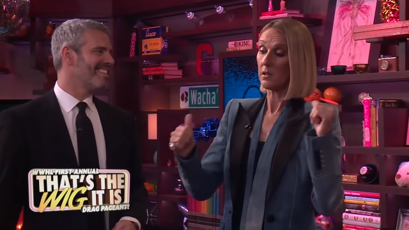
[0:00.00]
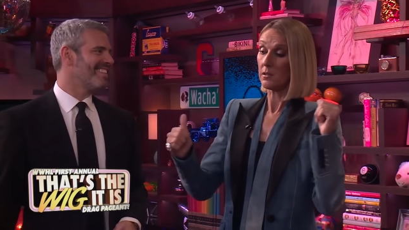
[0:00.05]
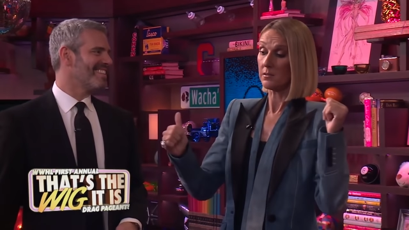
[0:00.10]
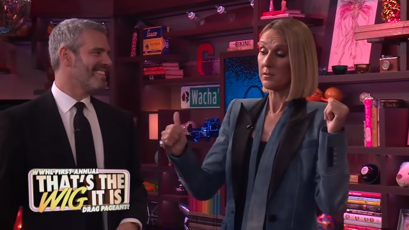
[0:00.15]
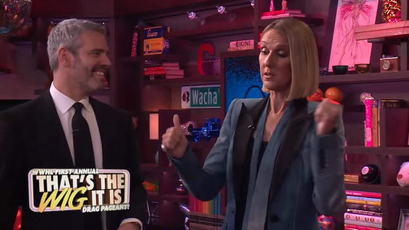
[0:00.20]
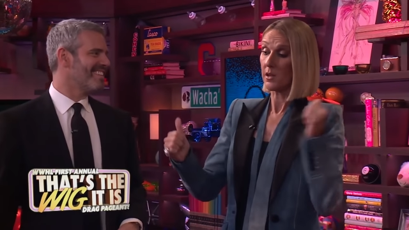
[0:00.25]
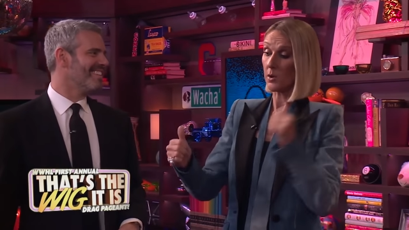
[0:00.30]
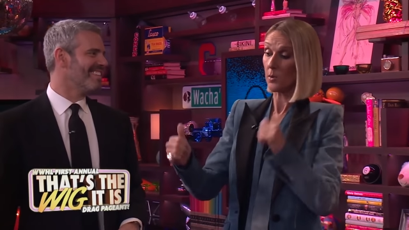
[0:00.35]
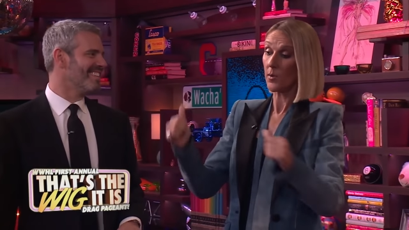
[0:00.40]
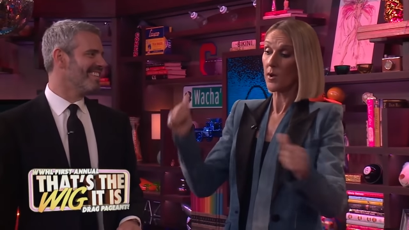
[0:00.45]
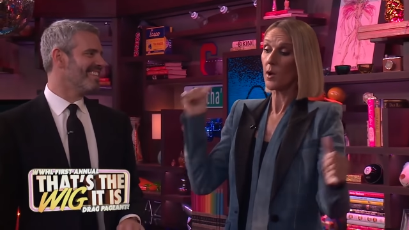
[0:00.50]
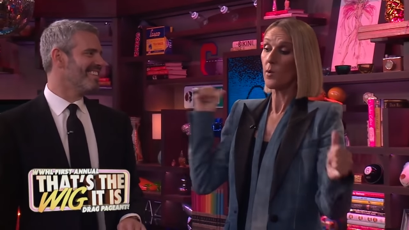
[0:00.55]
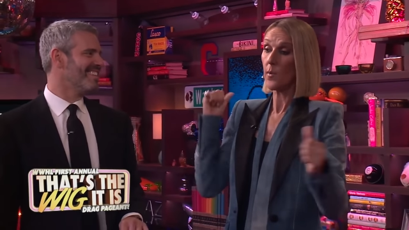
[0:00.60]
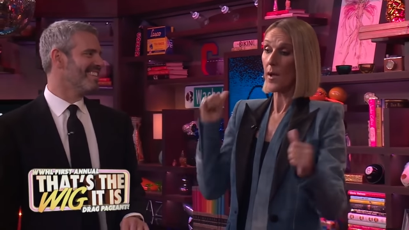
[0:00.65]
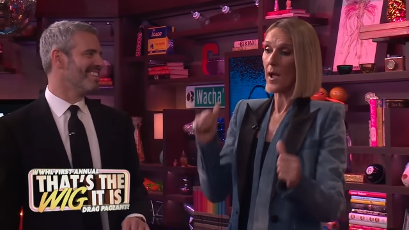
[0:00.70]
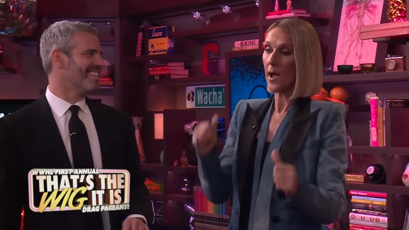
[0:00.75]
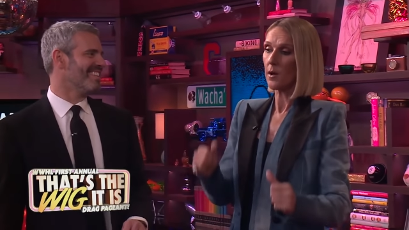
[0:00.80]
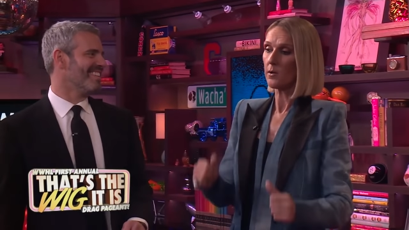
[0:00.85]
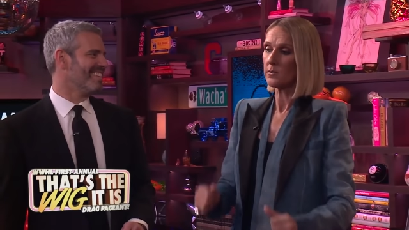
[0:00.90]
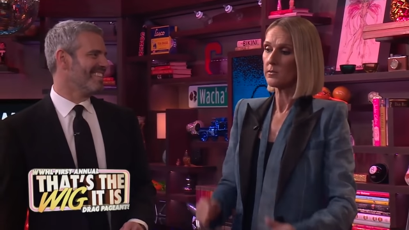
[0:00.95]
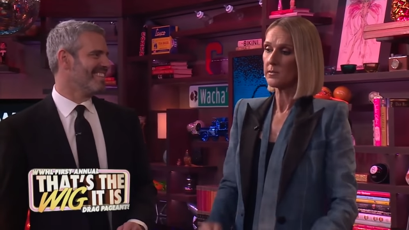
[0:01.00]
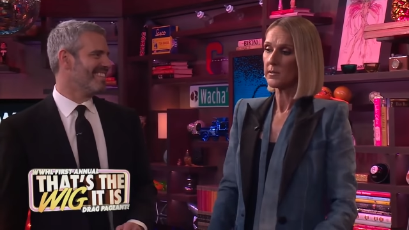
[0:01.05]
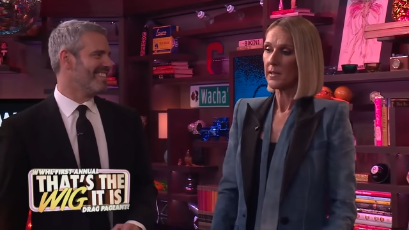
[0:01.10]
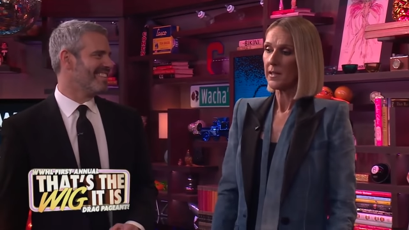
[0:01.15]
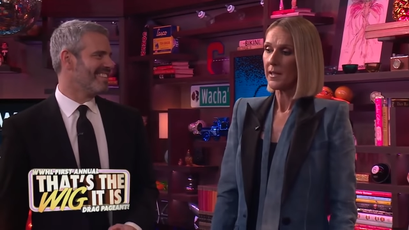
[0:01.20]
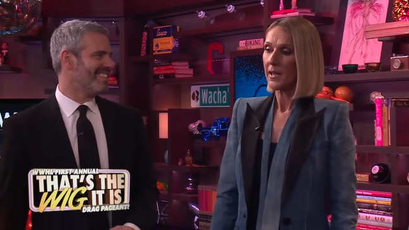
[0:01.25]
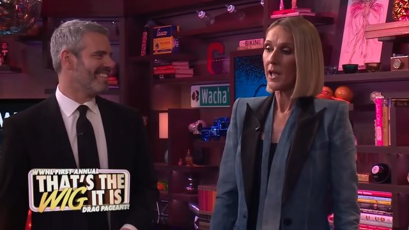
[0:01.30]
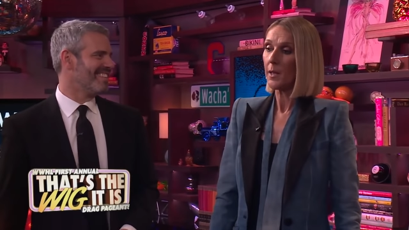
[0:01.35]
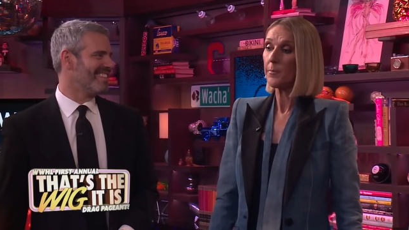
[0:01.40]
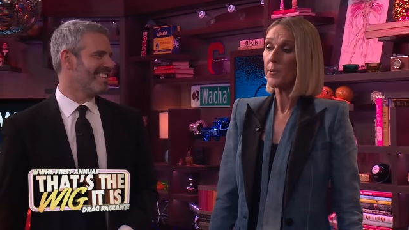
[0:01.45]
Speaker 1: the other way around,
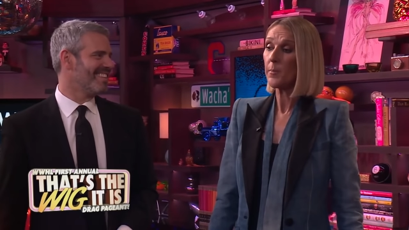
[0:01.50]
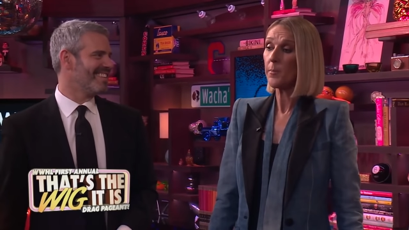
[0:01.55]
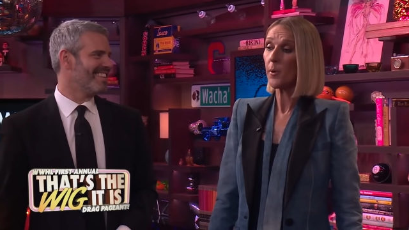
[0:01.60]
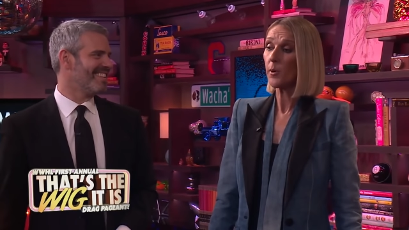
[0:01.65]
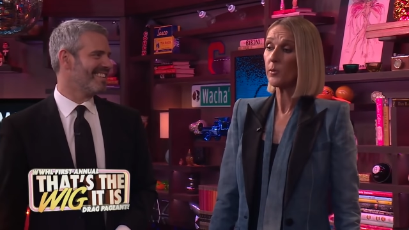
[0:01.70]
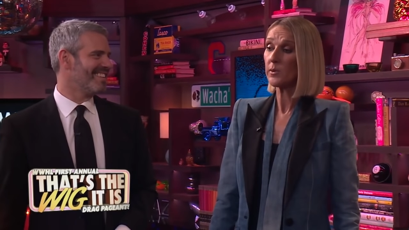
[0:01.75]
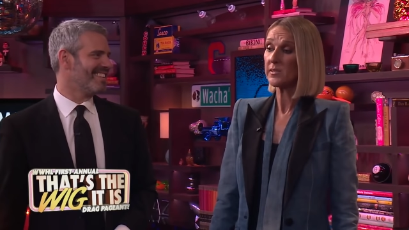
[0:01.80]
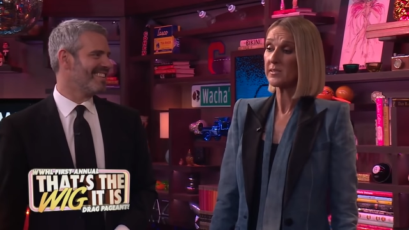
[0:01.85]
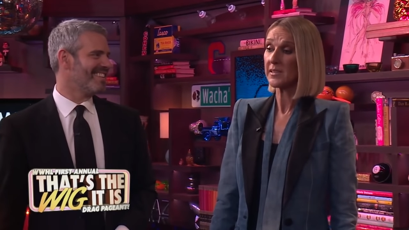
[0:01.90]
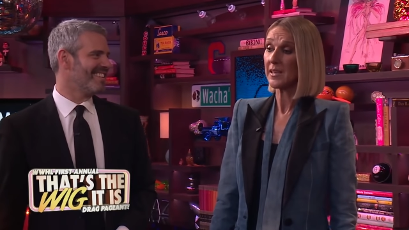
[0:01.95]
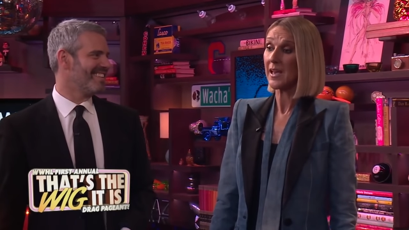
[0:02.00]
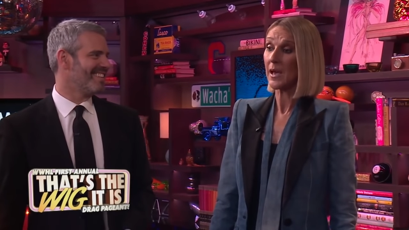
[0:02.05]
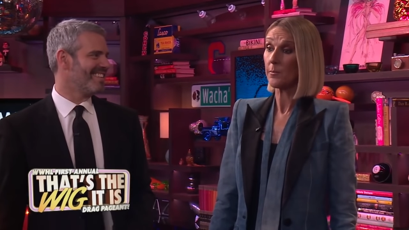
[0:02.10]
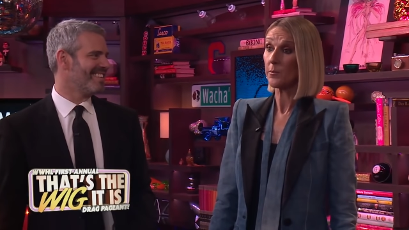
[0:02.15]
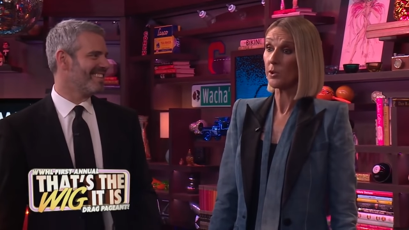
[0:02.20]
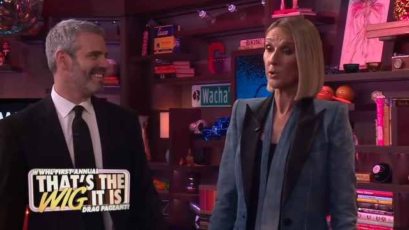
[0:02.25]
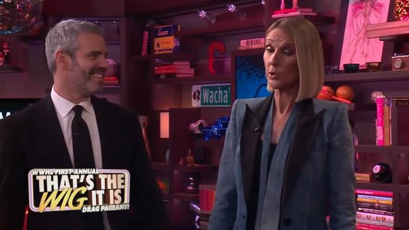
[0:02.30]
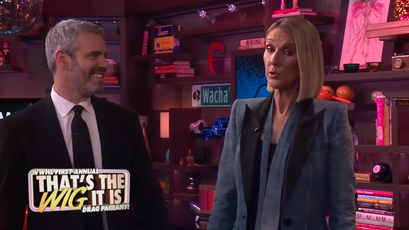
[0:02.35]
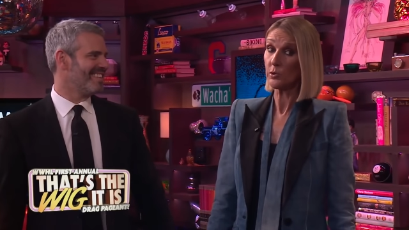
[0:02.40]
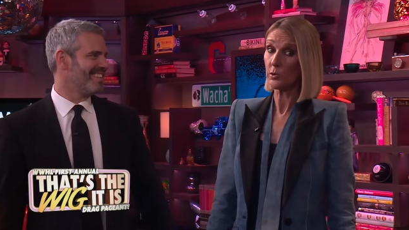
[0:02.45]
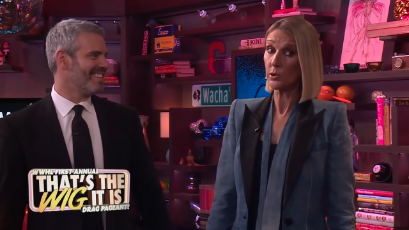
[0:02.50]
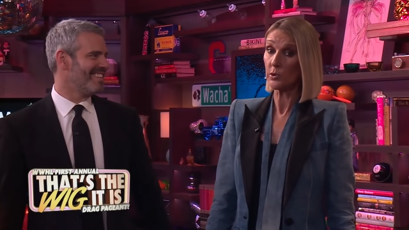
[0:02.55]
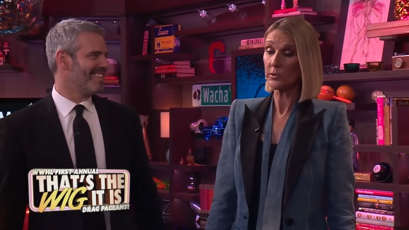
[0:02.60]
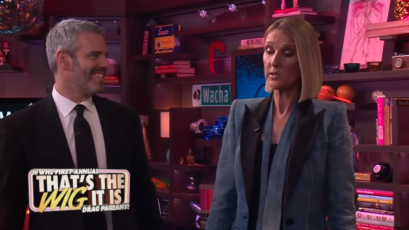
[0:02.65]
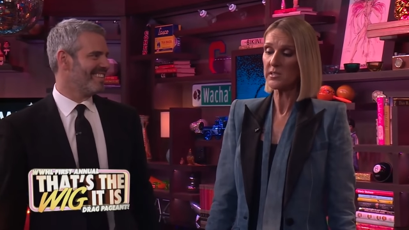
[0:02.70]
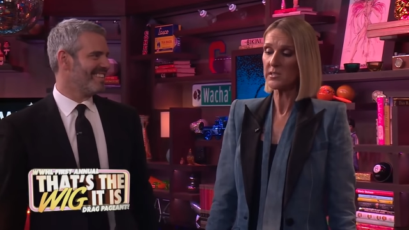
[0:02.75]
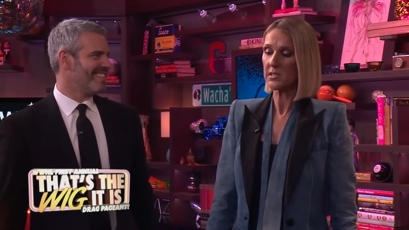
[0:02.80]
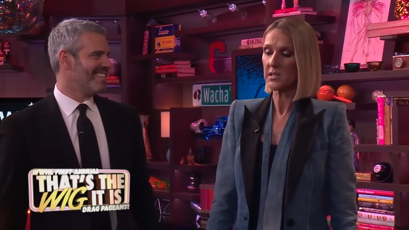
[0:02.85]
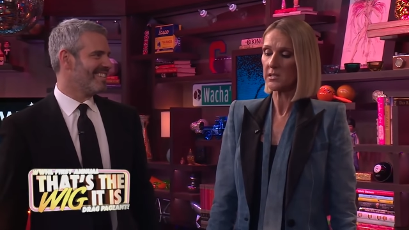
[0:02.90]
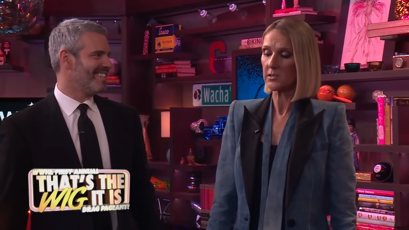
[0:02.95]
and people will say I'm a
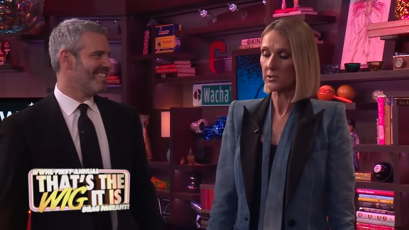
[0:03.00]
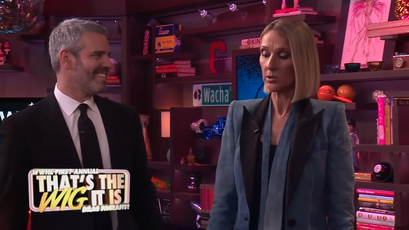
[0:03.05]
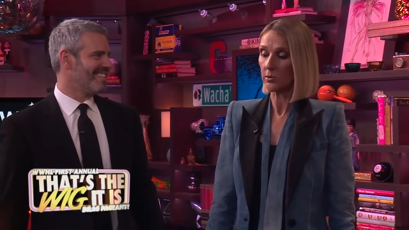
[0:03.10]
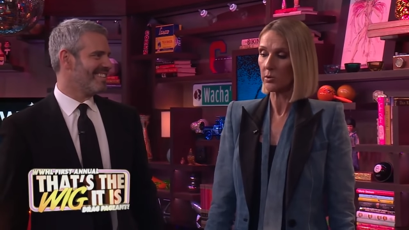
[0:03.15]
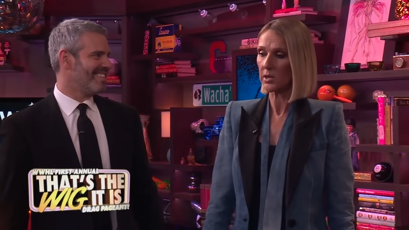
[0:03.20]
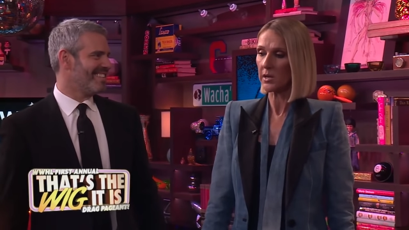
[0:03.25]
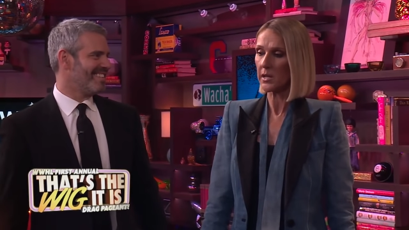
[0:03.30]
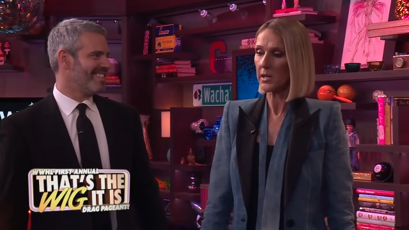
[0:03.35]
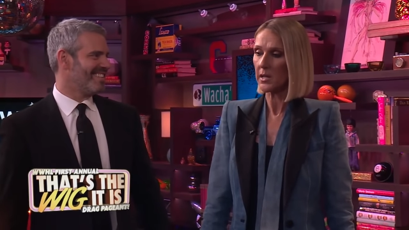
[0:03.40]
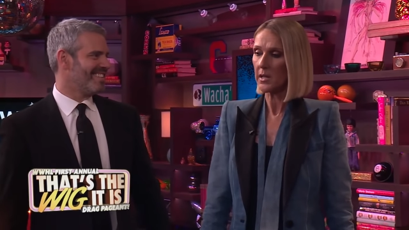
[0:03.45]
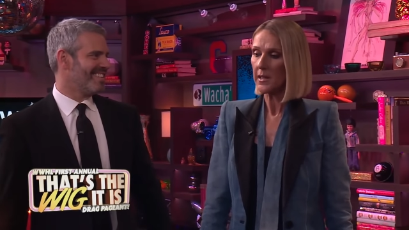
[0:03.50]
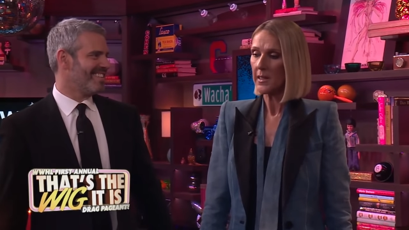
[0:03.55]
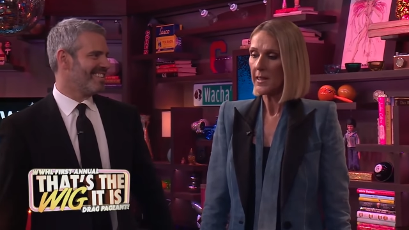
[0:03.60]
lunatic totally.